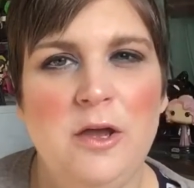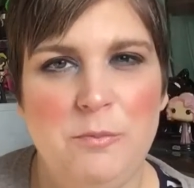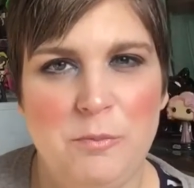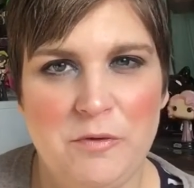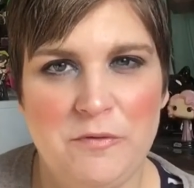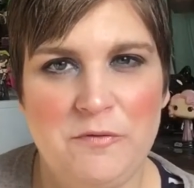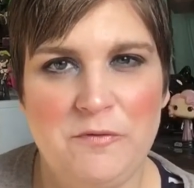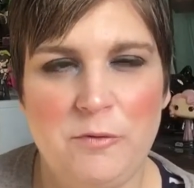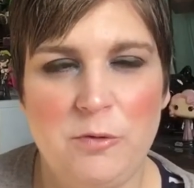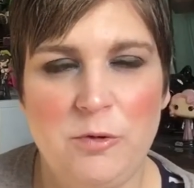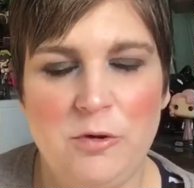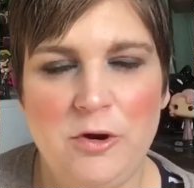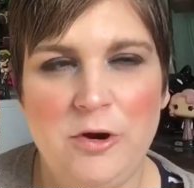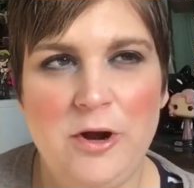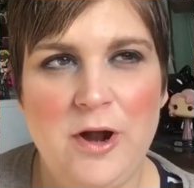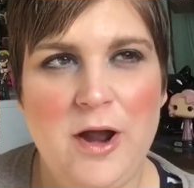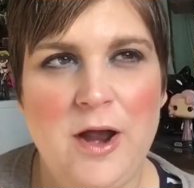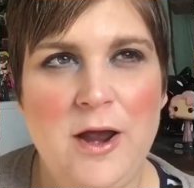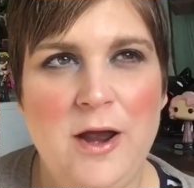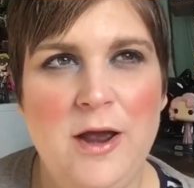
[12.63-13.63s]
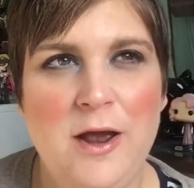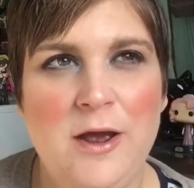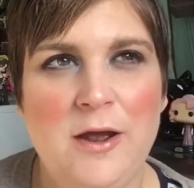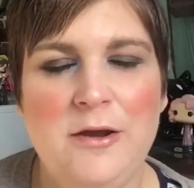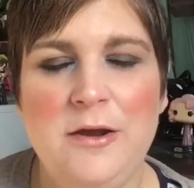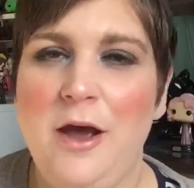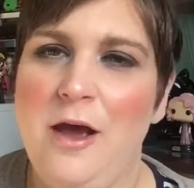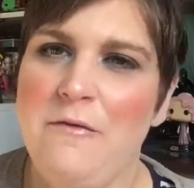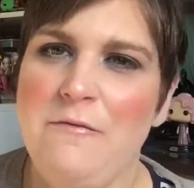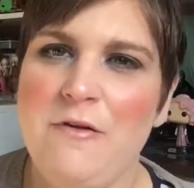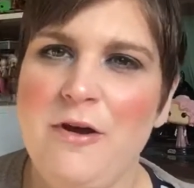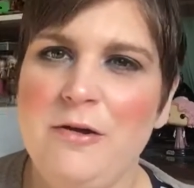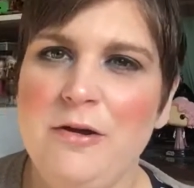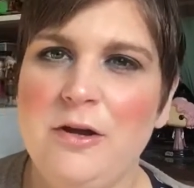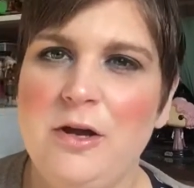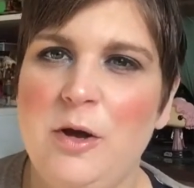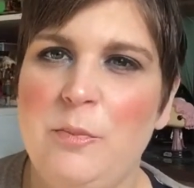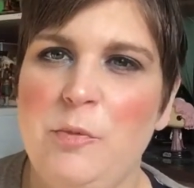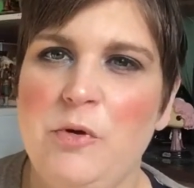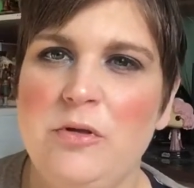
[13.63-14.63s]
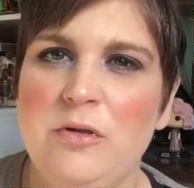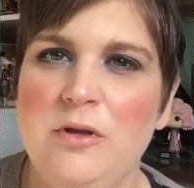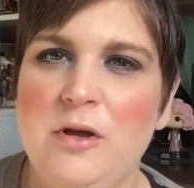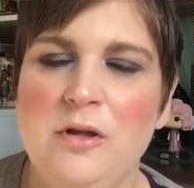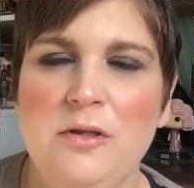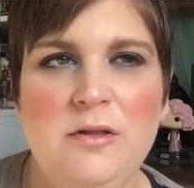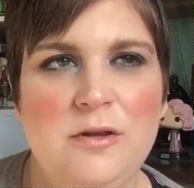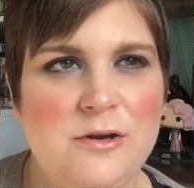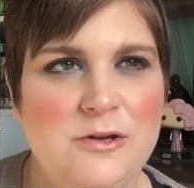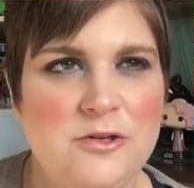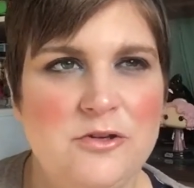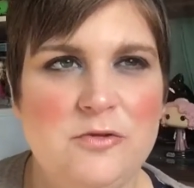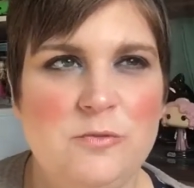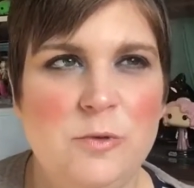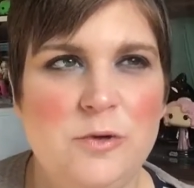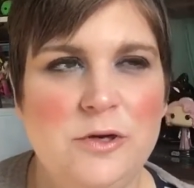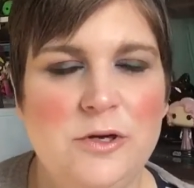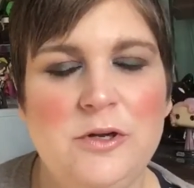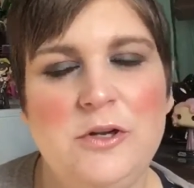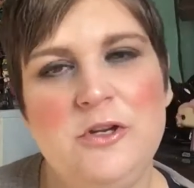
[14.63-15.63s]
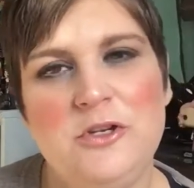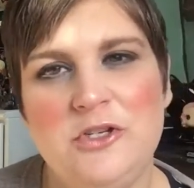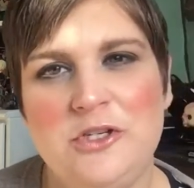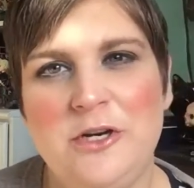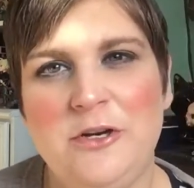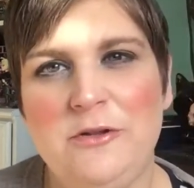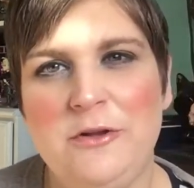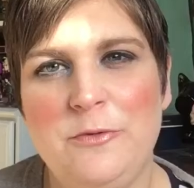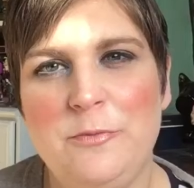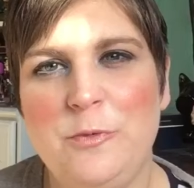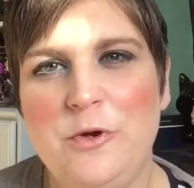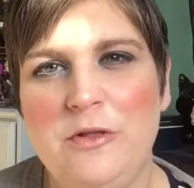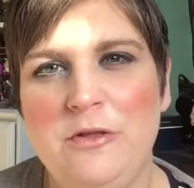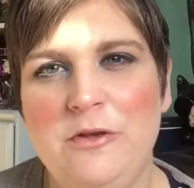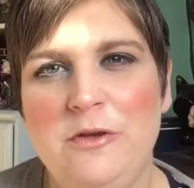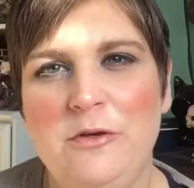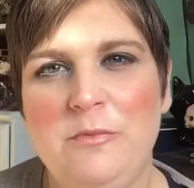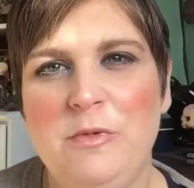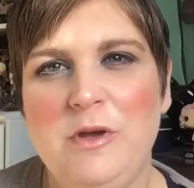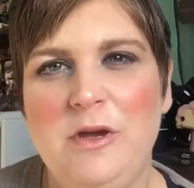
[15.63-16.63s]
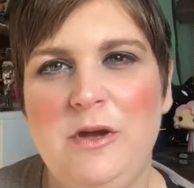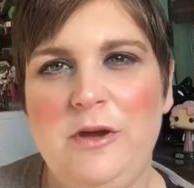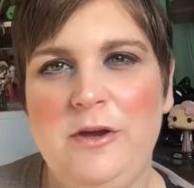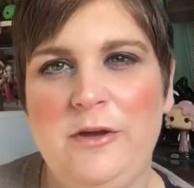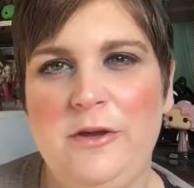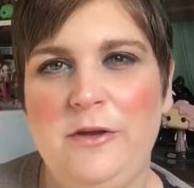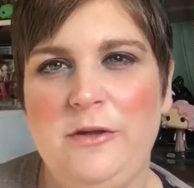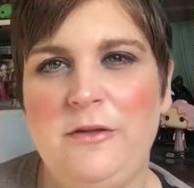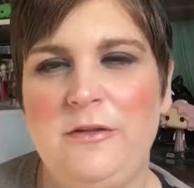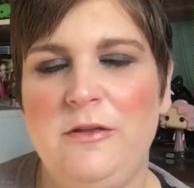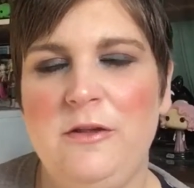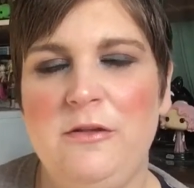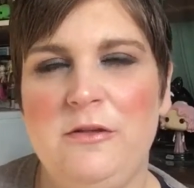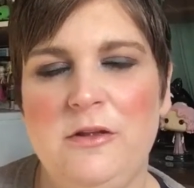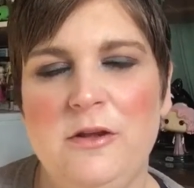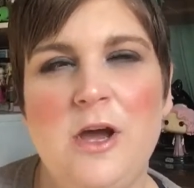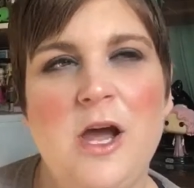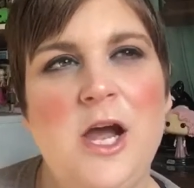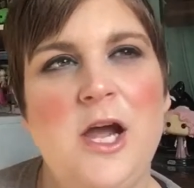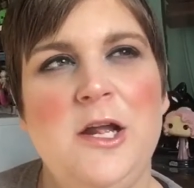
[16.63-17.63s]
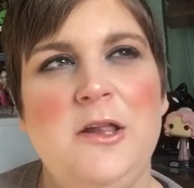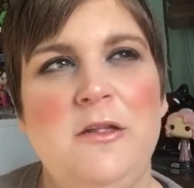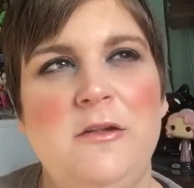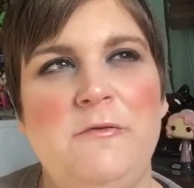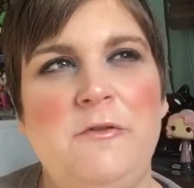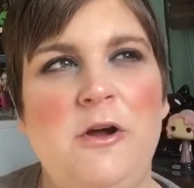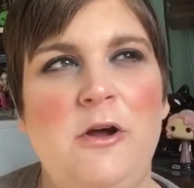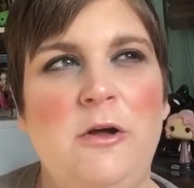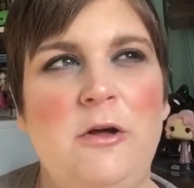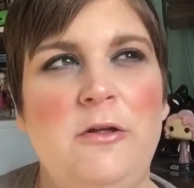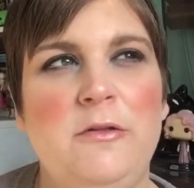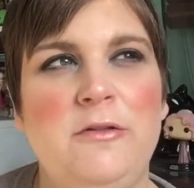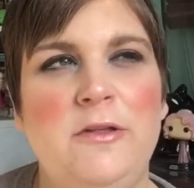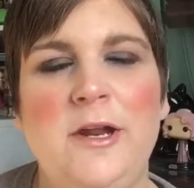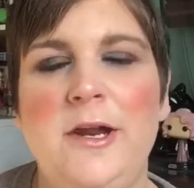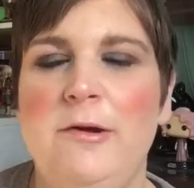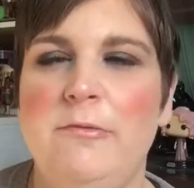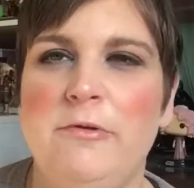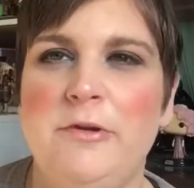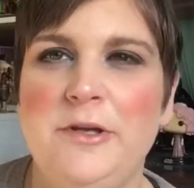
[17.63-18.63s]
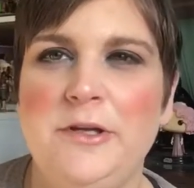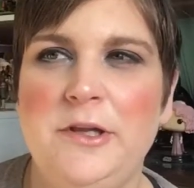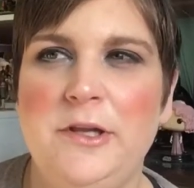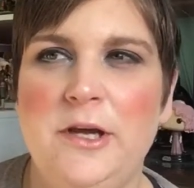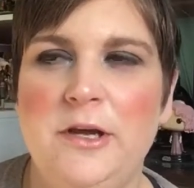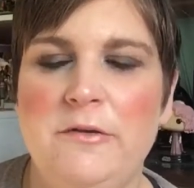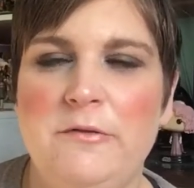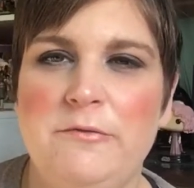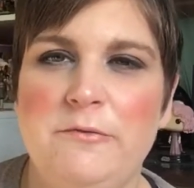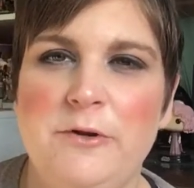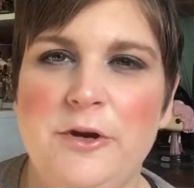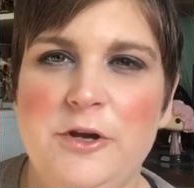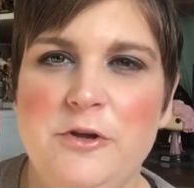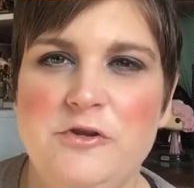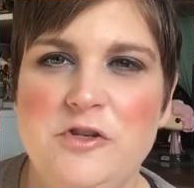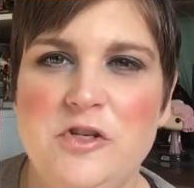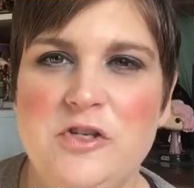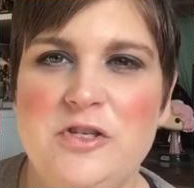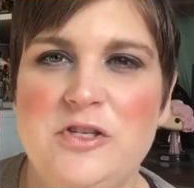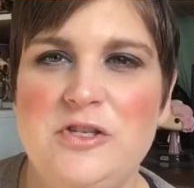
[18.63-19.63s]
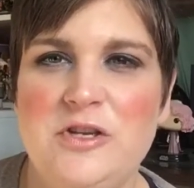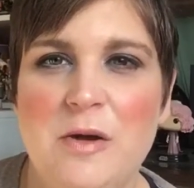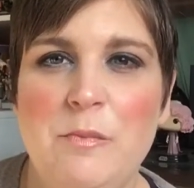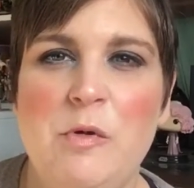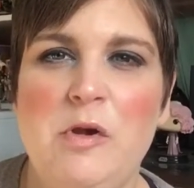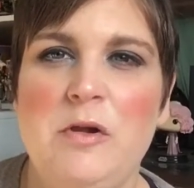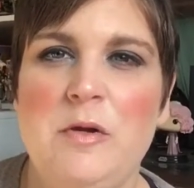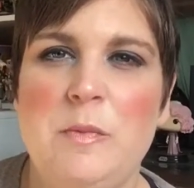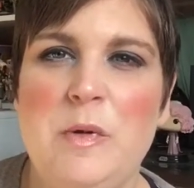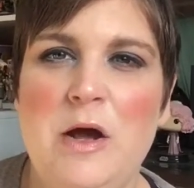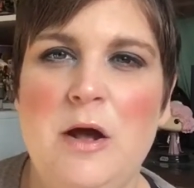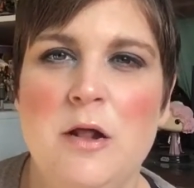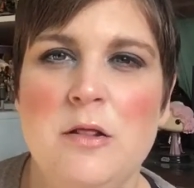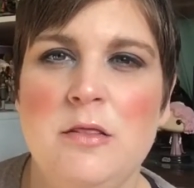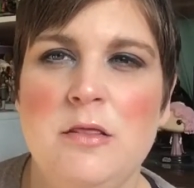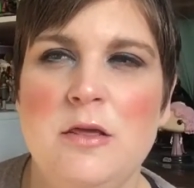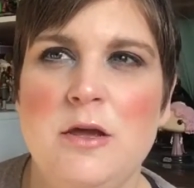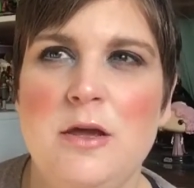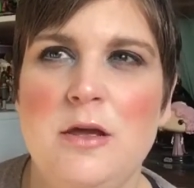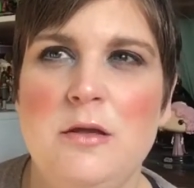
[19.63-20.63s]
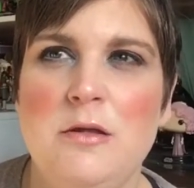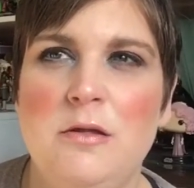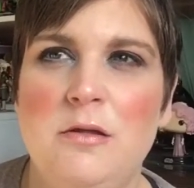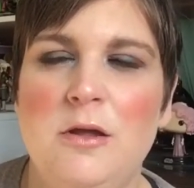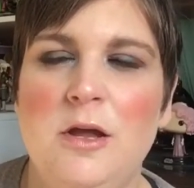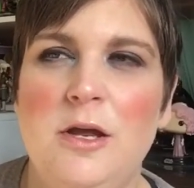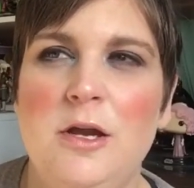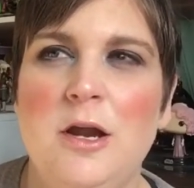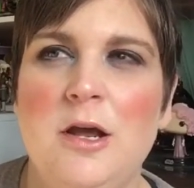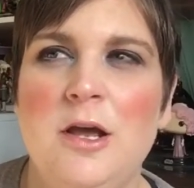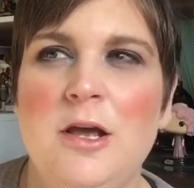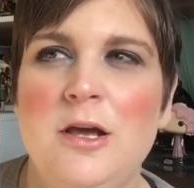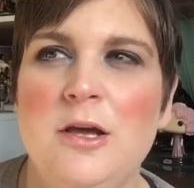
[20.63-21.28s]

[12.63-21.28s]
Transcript: before and I found a couple things and I just wanted to share them with you because these are the kinds of hauls that I really love where you just stumble upon things that